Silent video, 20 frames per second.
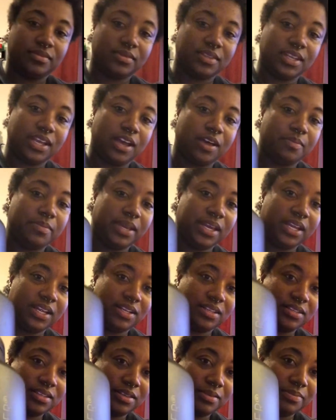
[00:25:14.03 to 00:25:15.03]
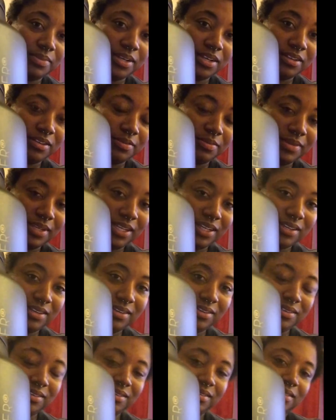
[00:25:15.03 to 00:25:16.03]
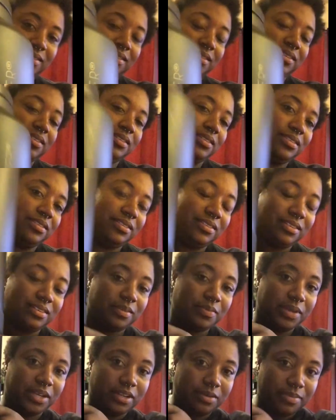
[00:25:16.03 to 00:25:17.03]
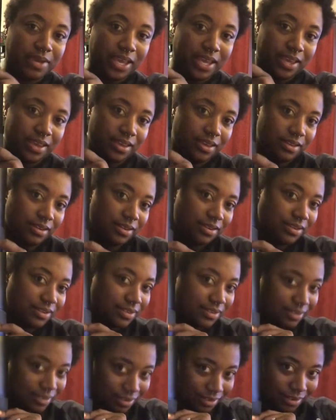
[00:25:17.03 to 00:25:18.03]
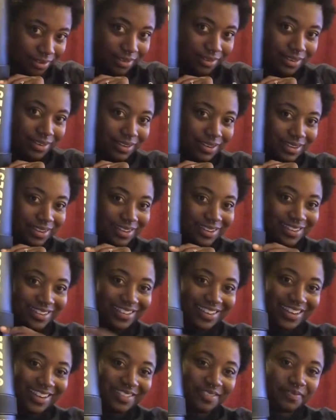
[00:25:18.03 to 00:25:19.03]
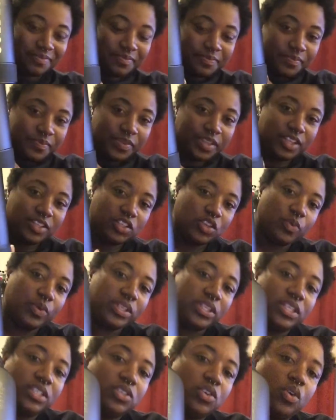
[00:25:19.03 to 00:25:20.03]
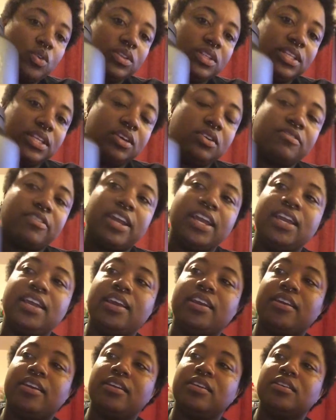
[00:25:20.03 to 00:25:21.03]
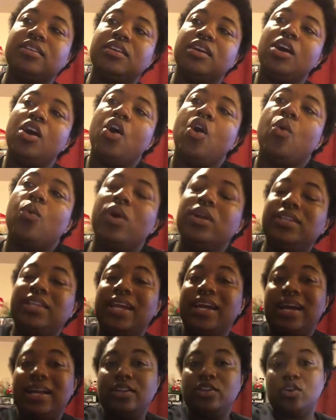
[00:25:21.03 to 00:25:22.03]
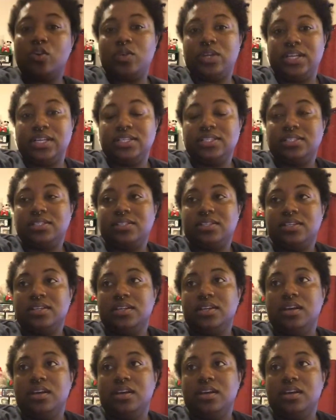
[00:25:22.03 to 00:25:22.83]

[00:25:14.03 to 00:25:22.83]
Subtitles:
look how big it is compared to me. Hit my head. Right? So with this whole deal right here, one thing I noticed